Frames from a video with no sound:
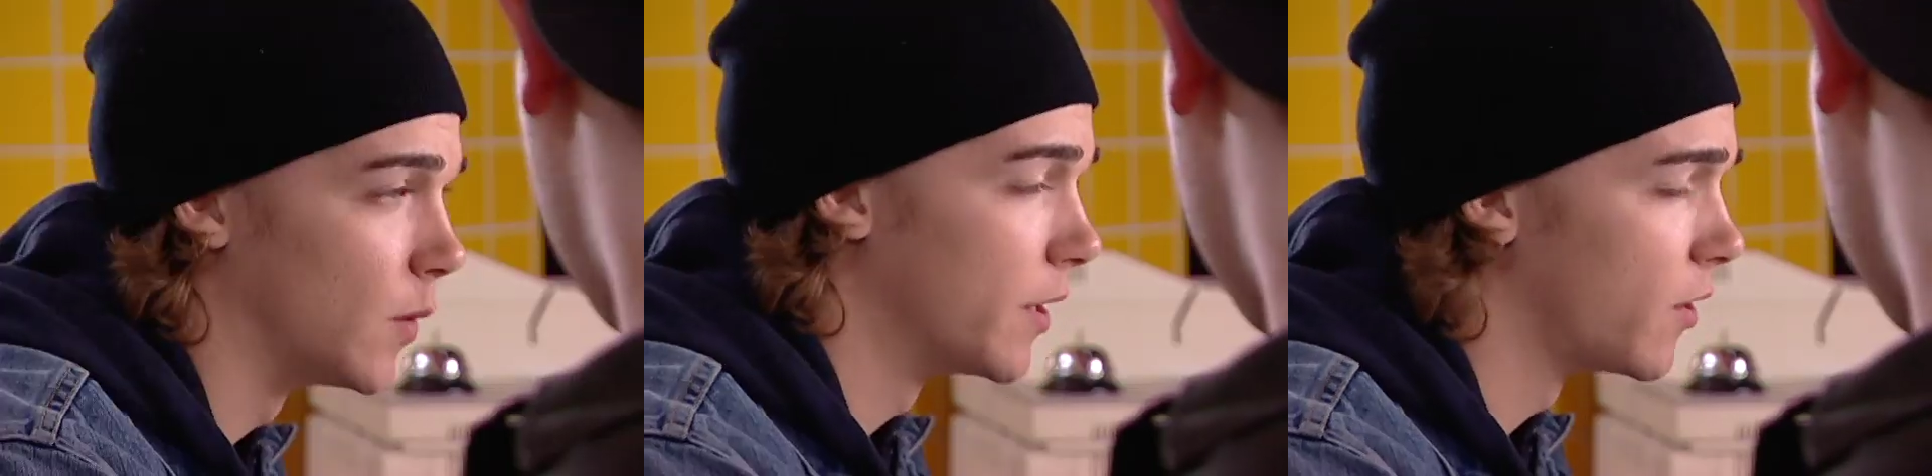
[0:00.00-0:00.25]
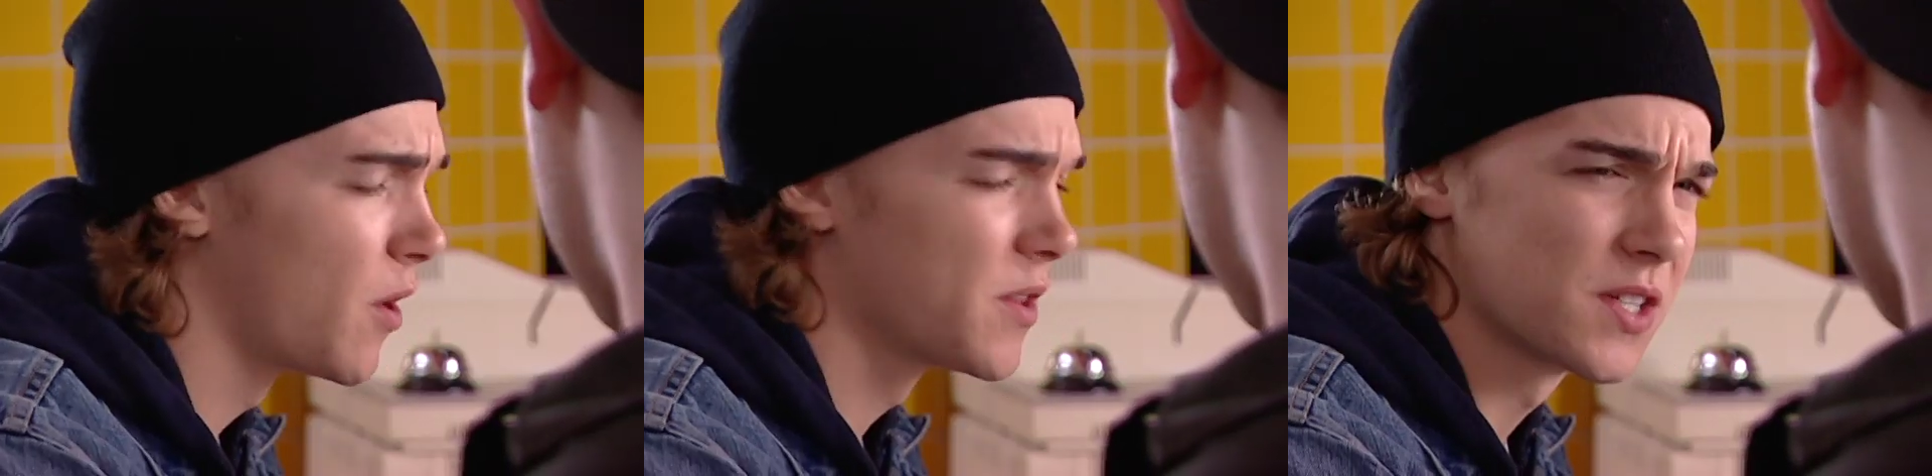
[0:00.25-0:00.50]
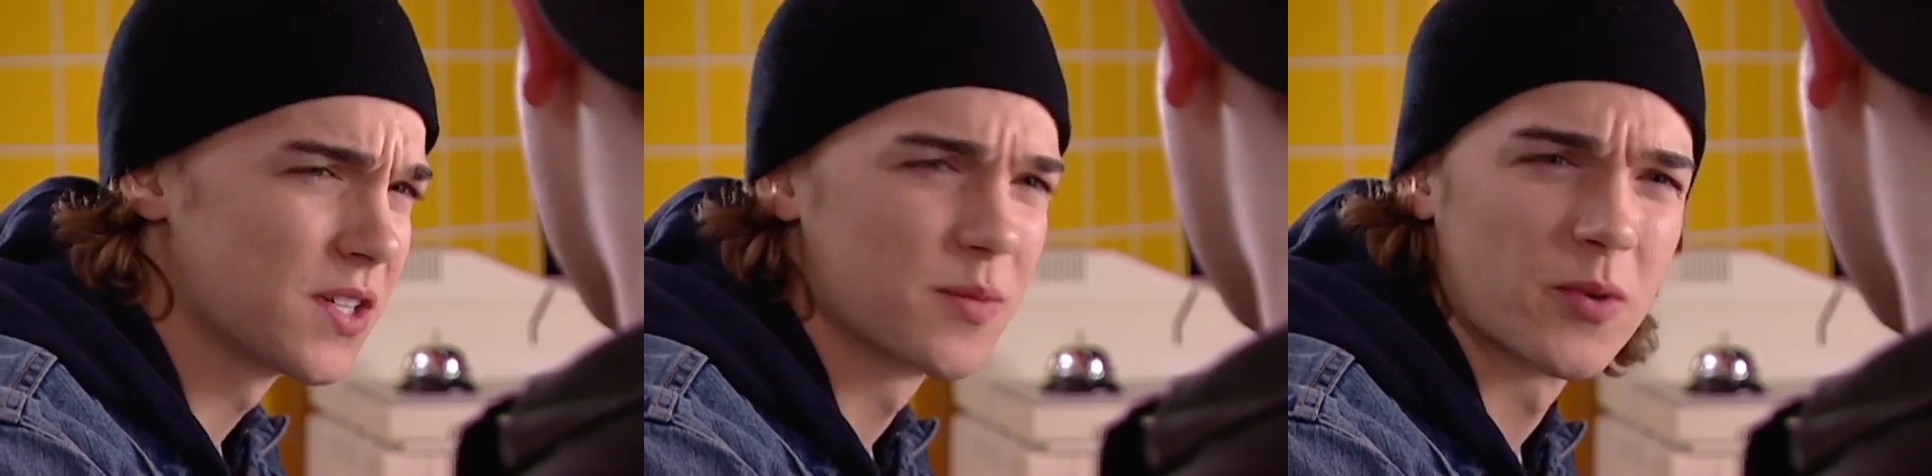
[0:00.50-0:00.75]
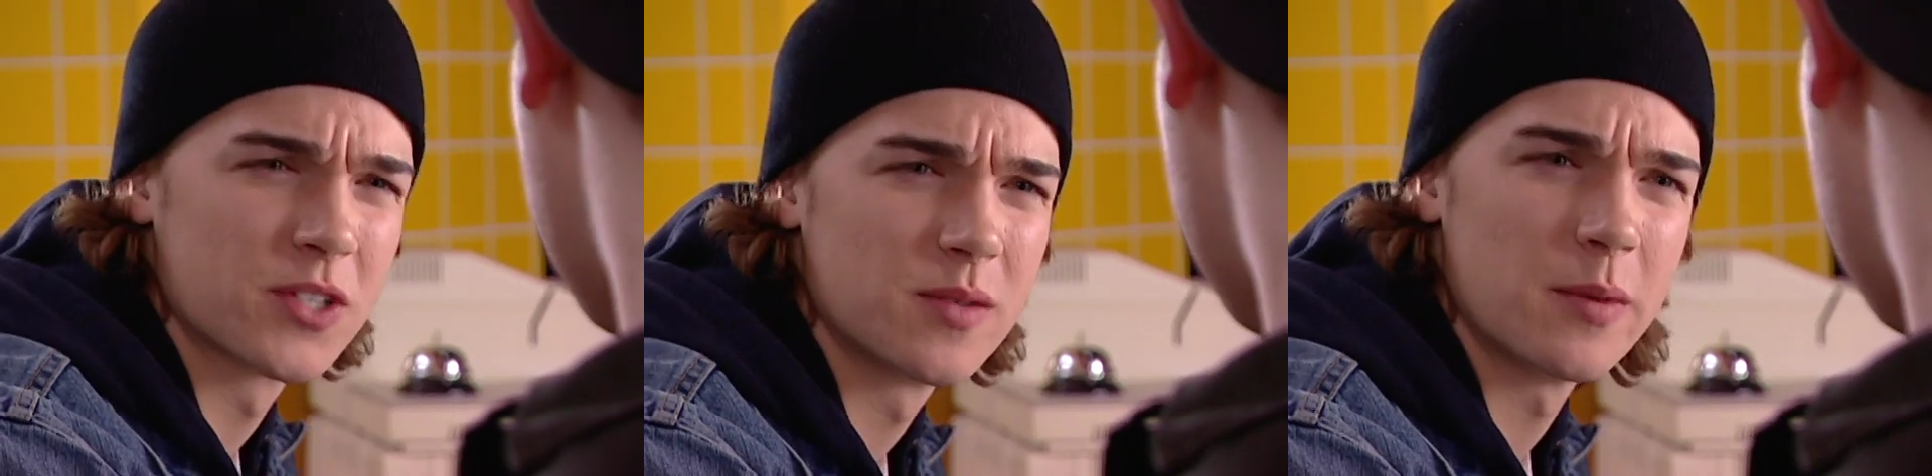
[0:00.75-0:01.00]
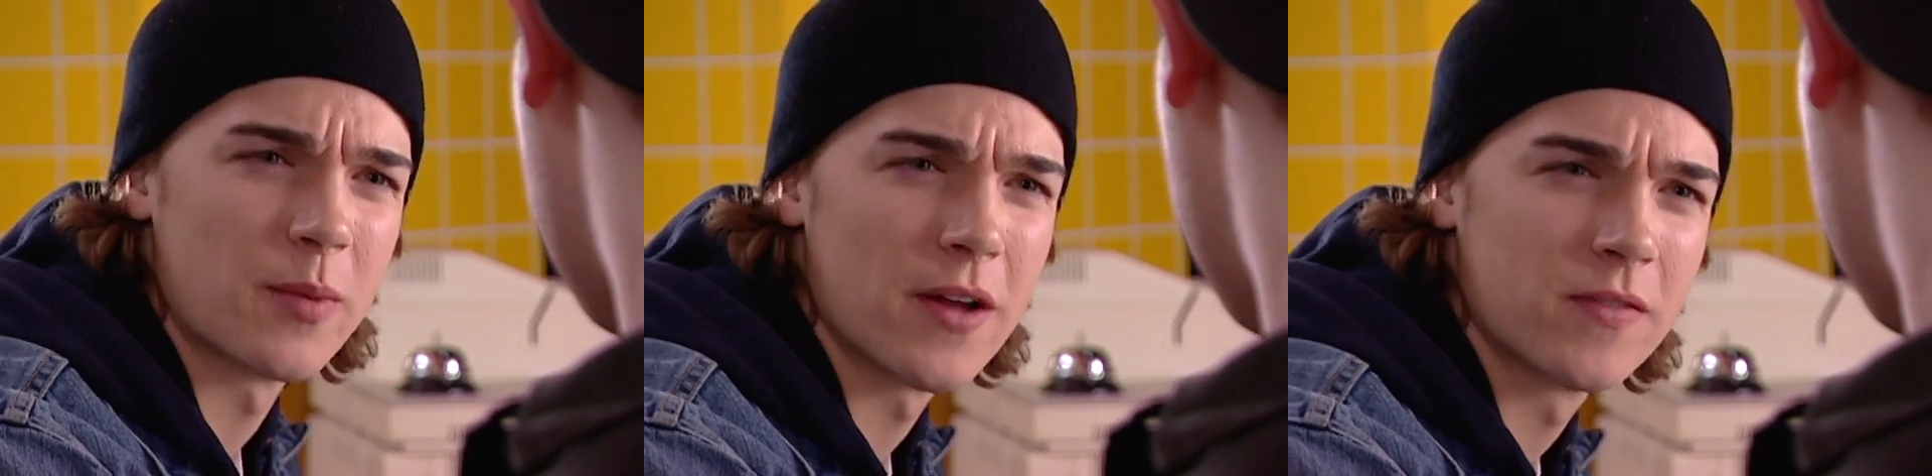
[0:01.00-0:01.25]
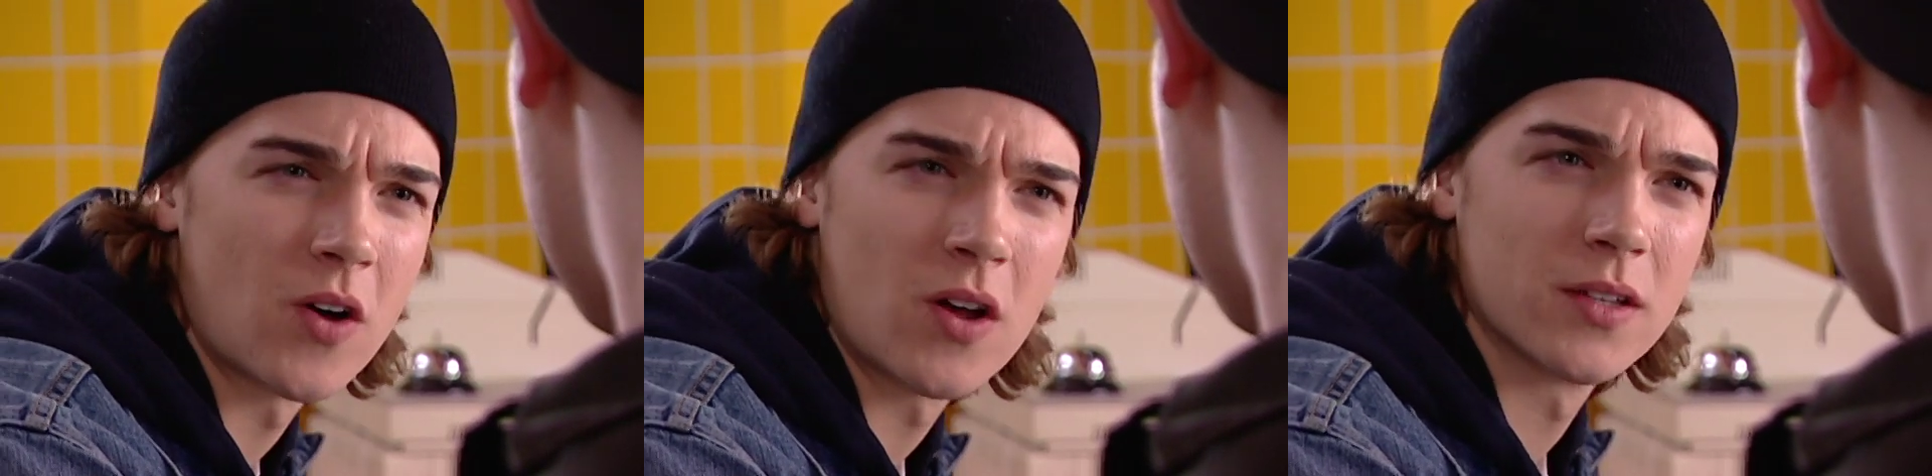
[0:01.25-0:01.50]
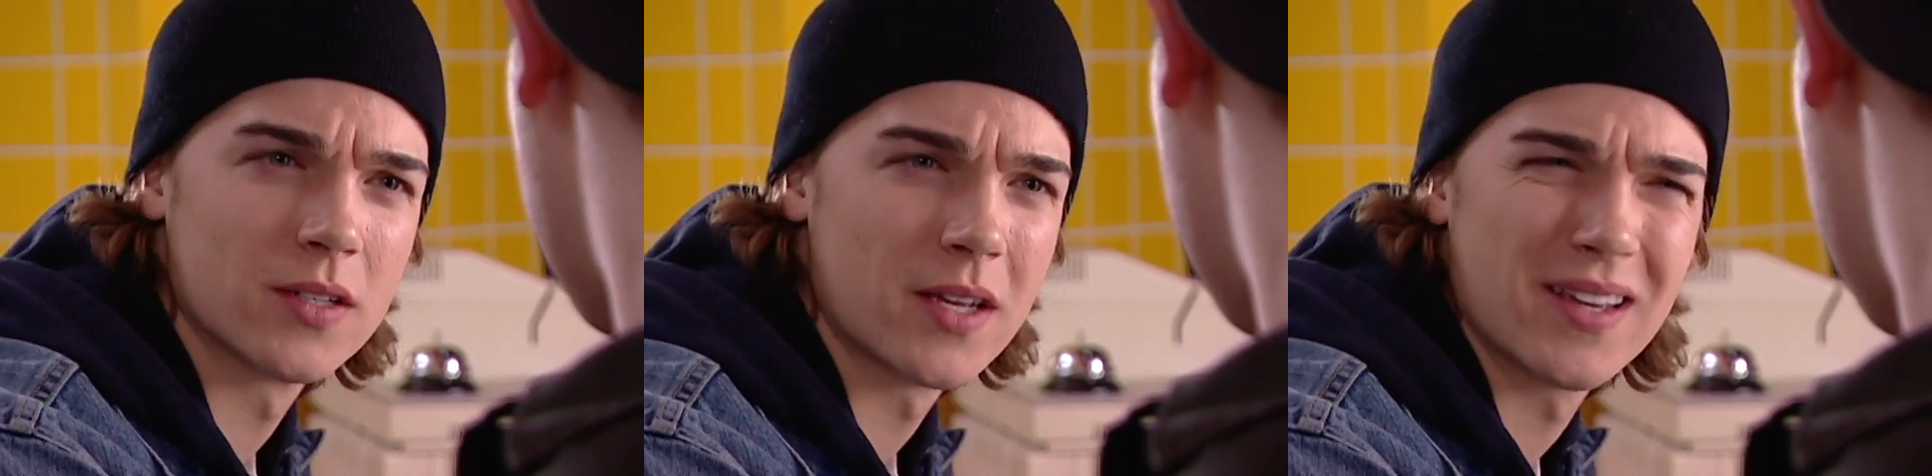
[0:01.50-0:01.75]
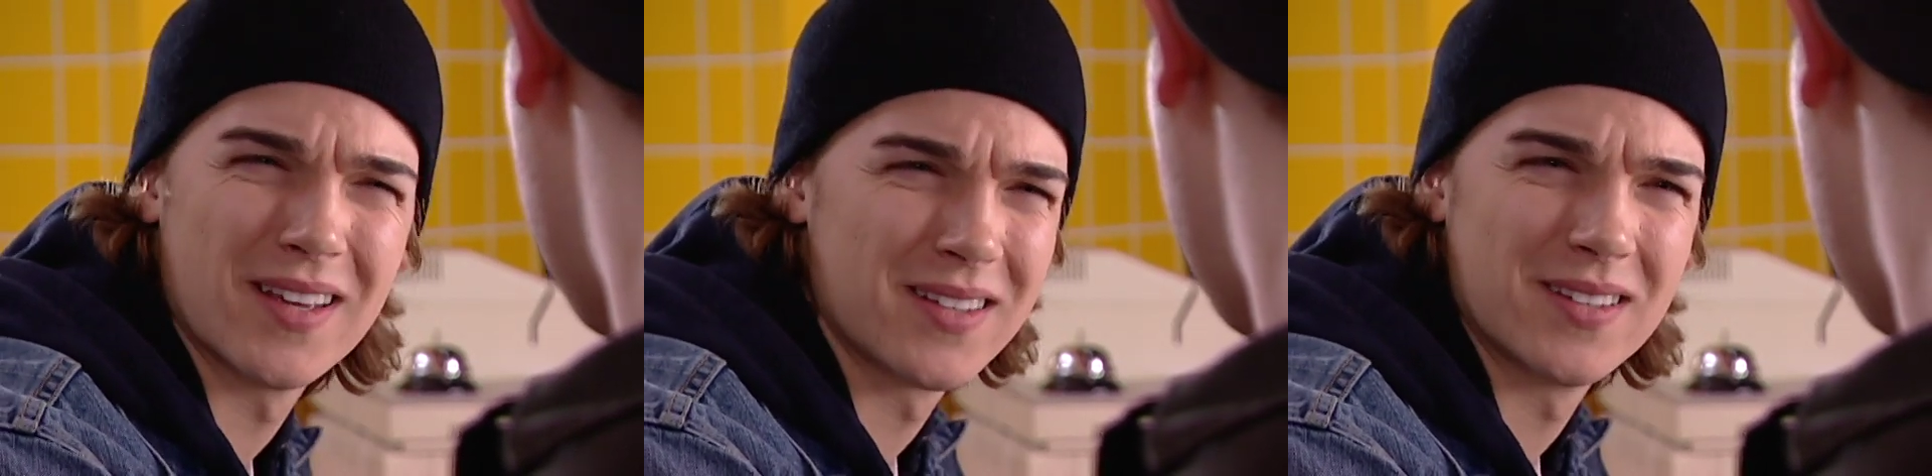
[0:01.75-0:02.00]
What, and all this is supposed to be my fault? I...